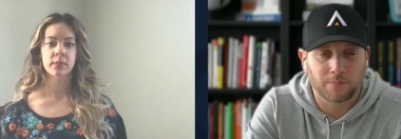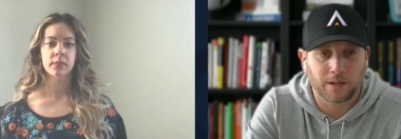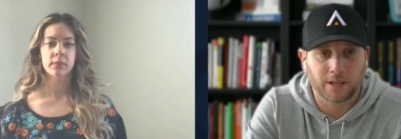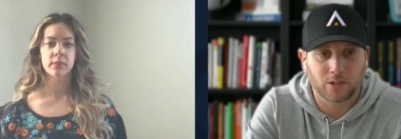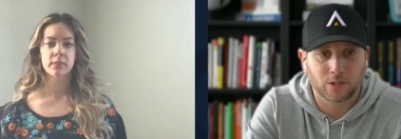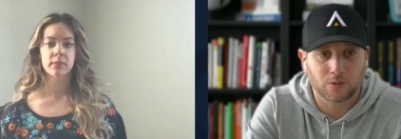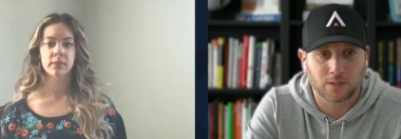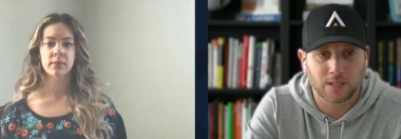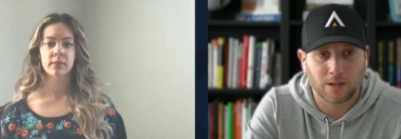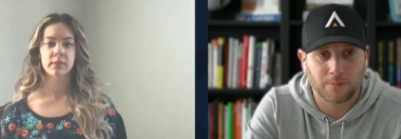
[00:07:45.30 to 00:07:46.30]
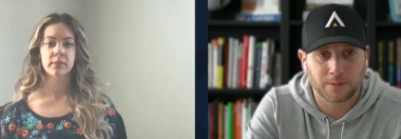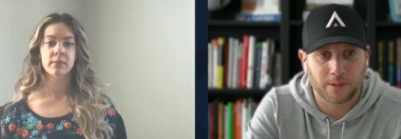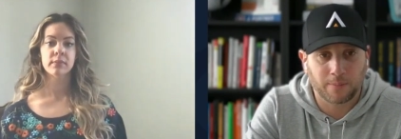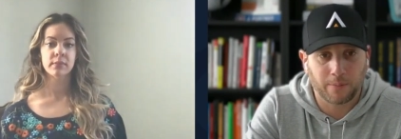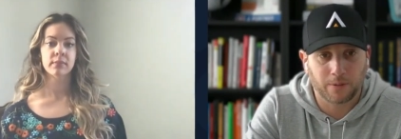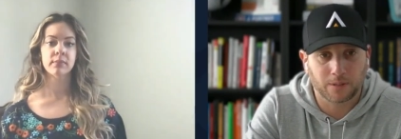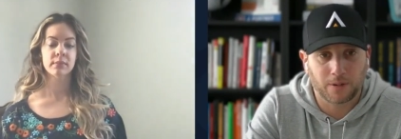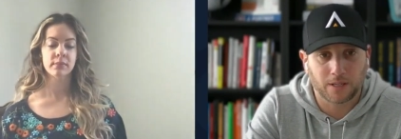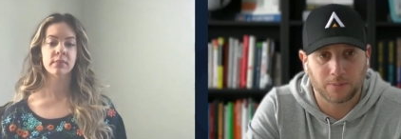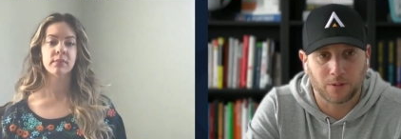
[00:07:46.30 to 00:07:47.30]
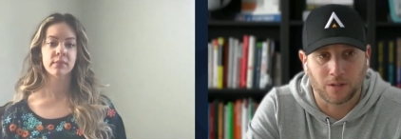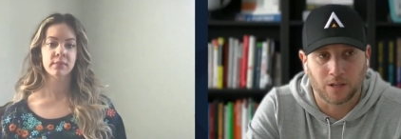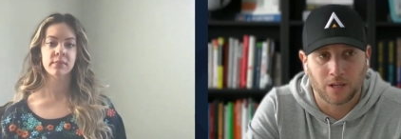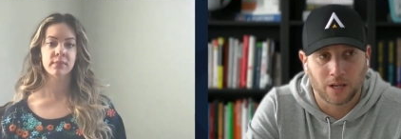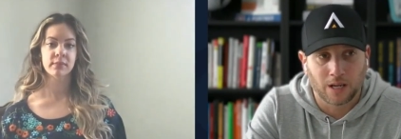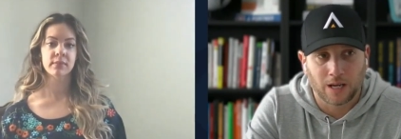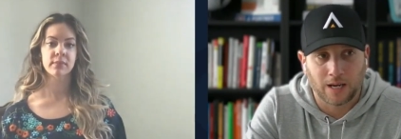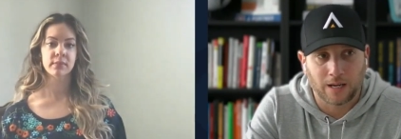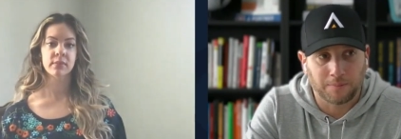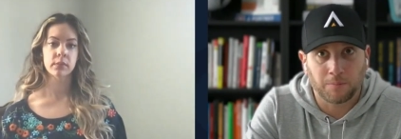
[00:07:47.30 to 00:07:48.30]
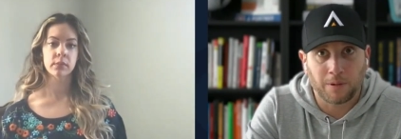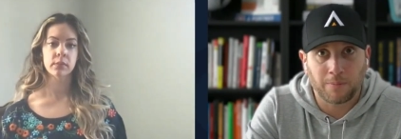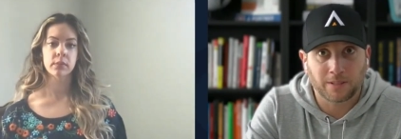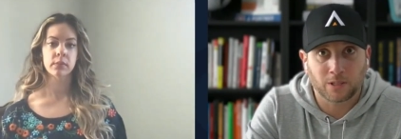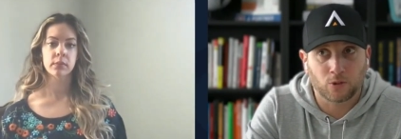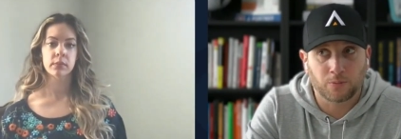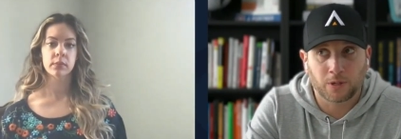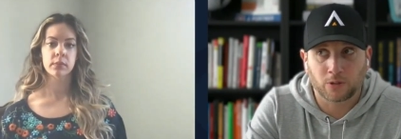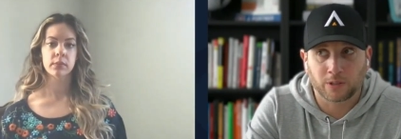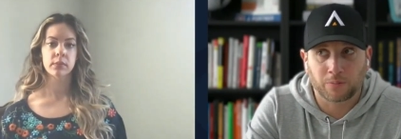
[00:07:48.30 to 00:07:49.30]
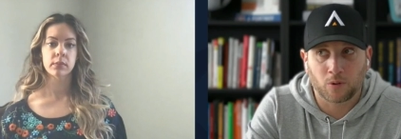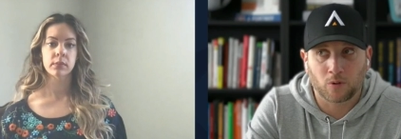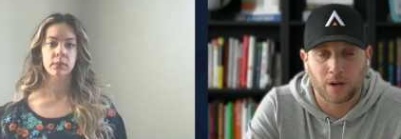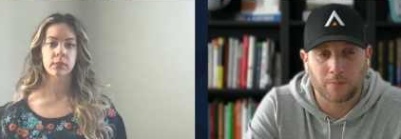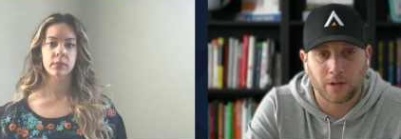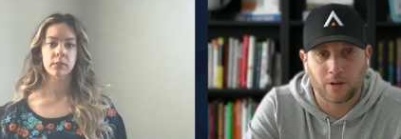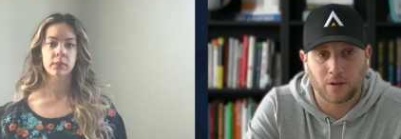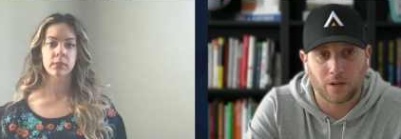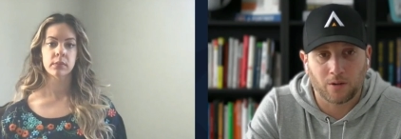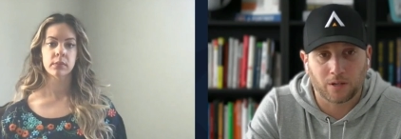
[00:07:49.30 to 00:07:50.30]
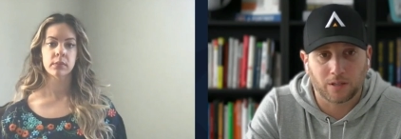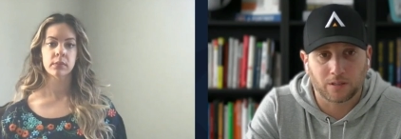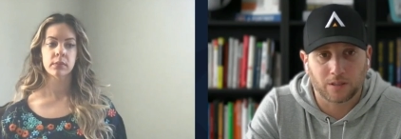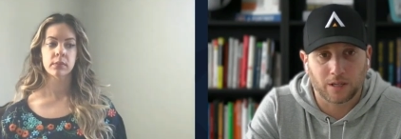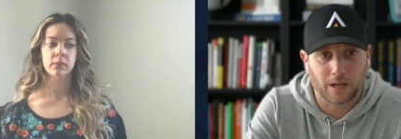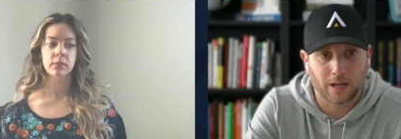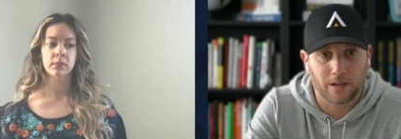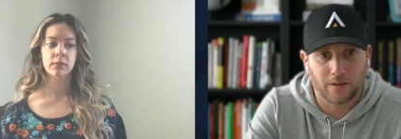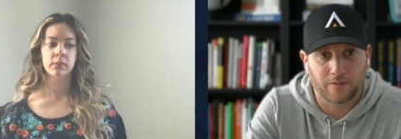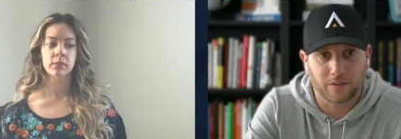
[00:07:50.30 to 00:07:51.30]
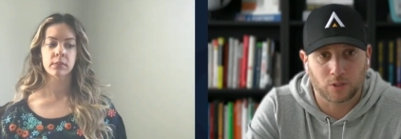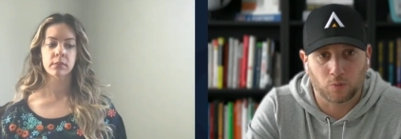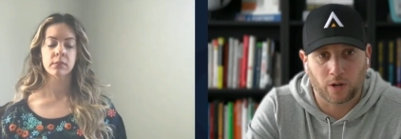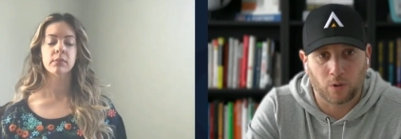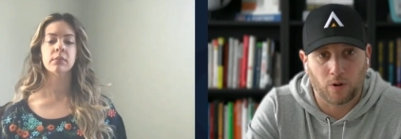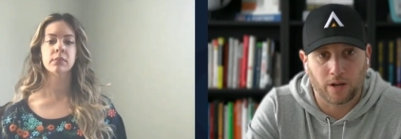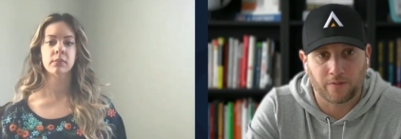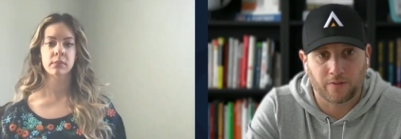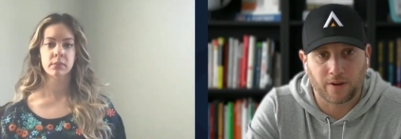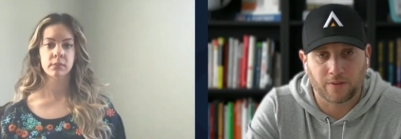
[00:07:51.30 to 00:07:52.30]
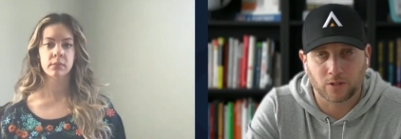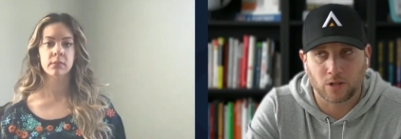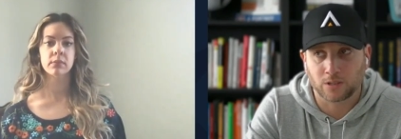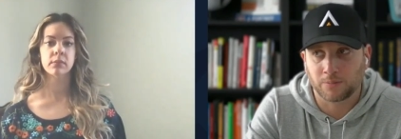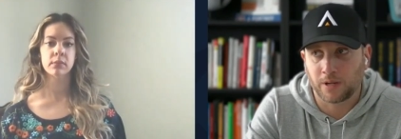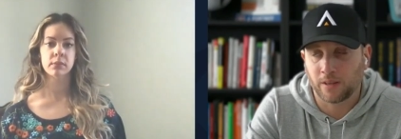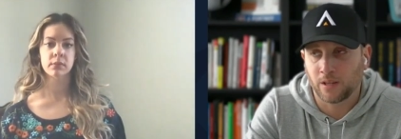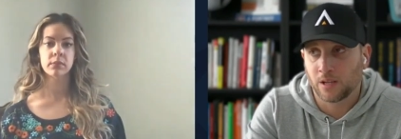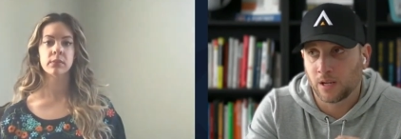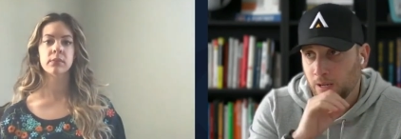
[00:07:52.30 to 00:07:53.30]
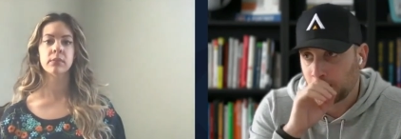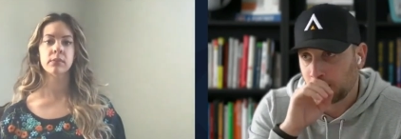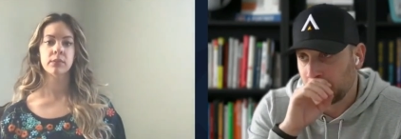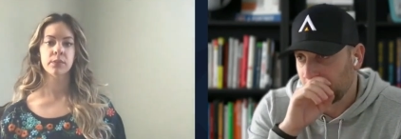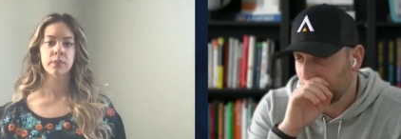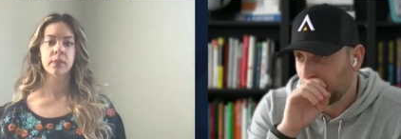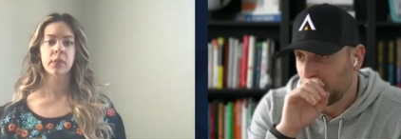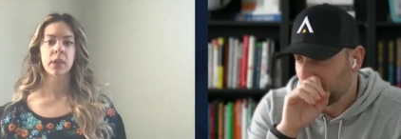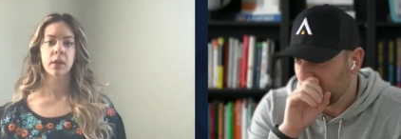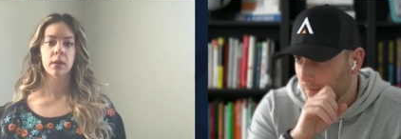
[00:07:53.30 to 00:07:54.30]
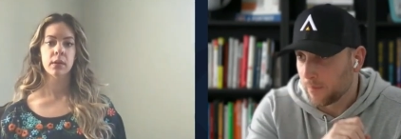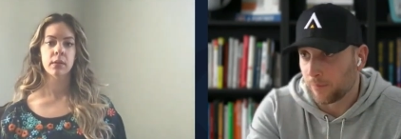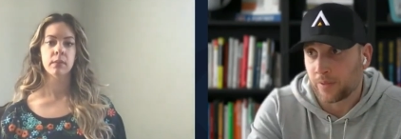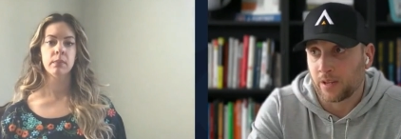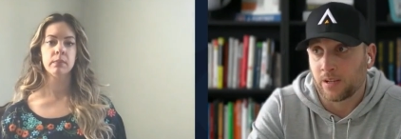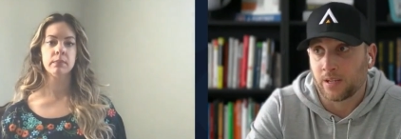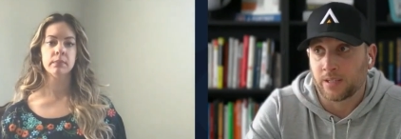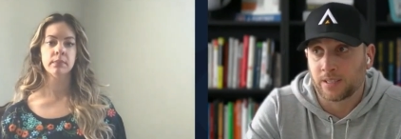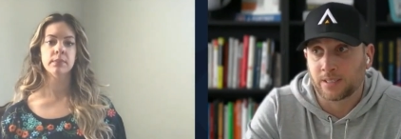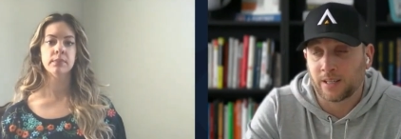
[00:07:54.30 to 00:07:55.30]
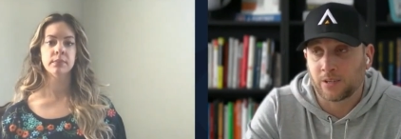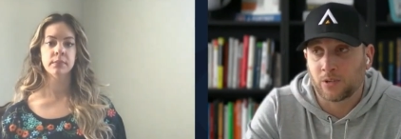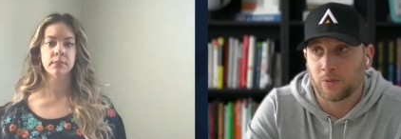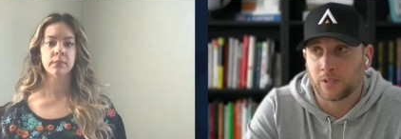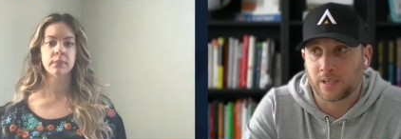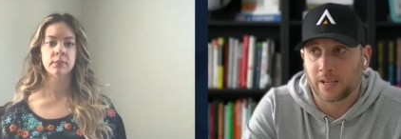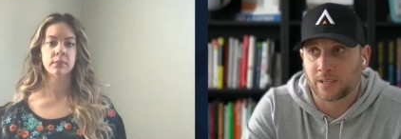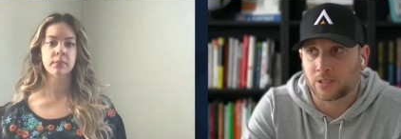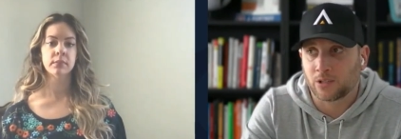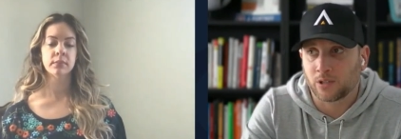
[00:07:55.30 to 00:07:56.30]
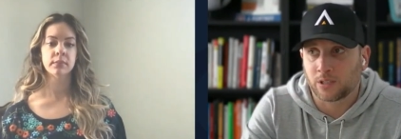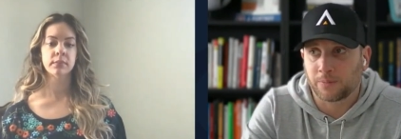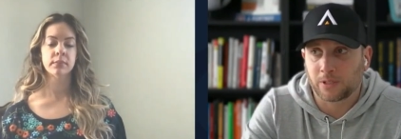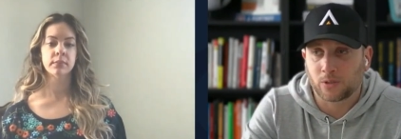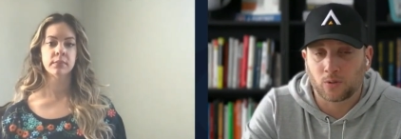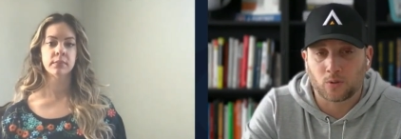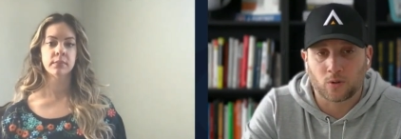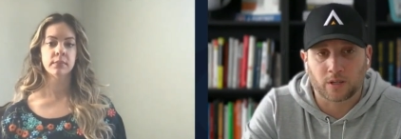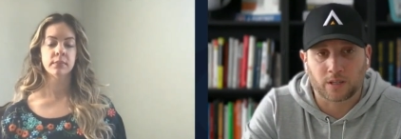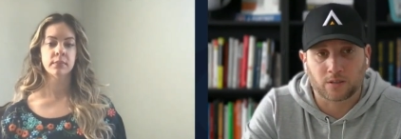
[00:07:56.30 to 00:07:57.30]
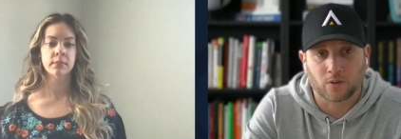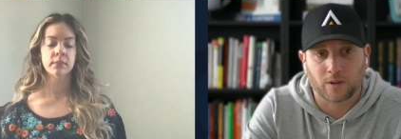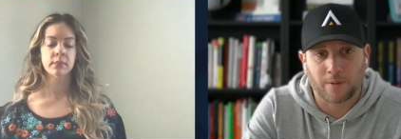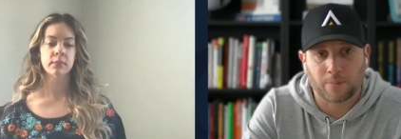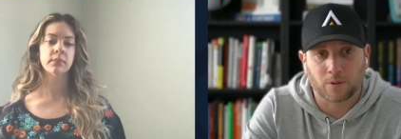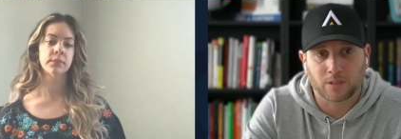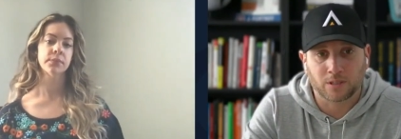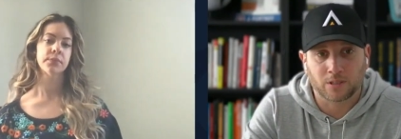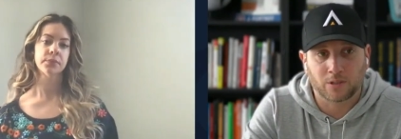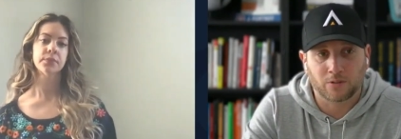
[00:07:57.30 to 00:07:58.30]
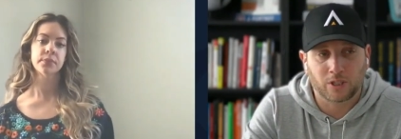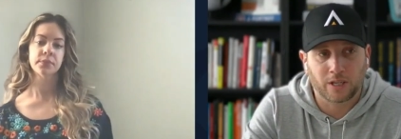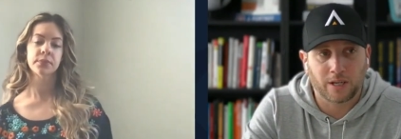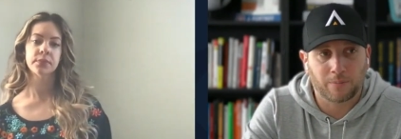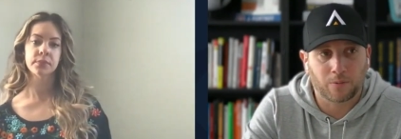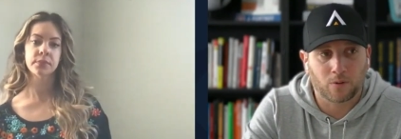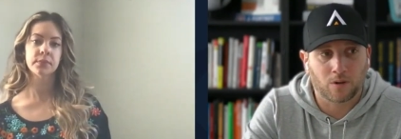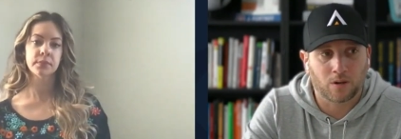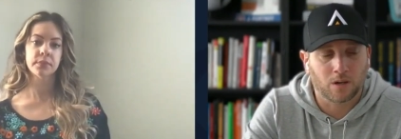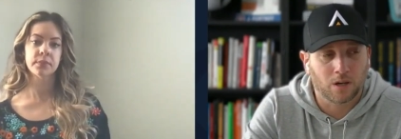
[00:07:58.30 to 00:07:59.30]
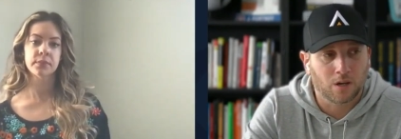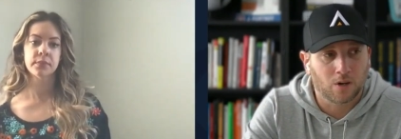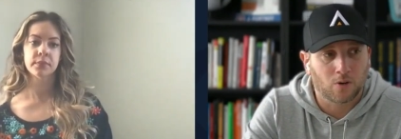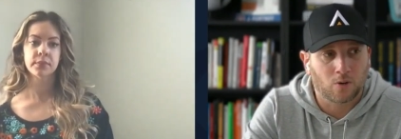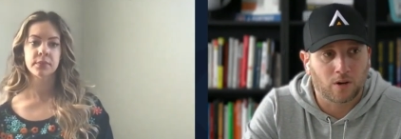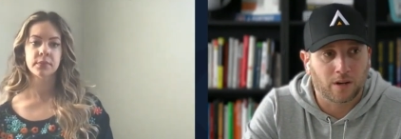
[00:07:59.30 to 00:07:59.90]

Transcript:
Speaker 1: the money and just wants to help as many people as possible. Uh, maybe it's a group coaching program and you don't know it. And if it's one on one for $500 a month, then I mean, has nothing to do with saying too good to be true or or that person's too cheap or or